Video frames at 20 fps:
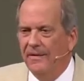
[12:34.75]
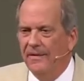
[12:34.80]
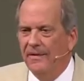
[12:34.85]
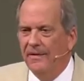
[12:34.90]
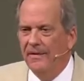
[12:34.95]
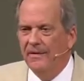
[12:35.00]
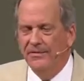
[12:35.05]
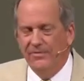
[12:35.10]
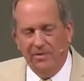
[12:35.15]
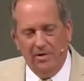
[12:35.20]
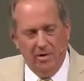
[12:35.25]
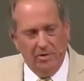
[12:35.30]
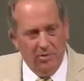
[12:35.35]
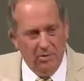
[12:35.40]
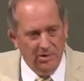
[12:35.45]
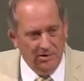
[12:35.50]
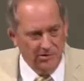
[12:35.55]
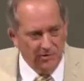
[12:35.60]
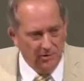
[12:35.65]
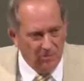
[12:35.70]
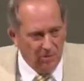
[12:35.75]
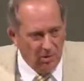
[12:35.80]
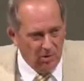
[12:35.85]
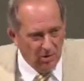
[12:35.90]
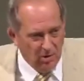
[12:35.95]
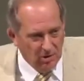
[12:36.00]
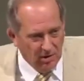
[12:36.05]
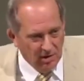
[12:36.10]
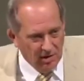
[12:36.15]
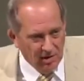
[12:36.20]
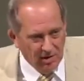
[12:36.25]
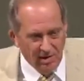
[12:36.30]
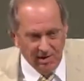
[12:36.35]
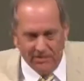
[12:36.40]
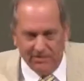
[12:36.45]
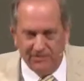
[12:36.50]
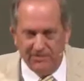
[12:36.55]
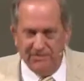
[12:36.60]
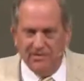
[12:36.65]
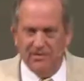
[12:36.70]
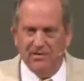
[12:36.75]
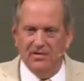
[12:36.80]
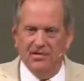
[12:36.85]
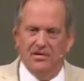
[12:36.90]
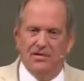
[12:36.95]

And Saul went to war against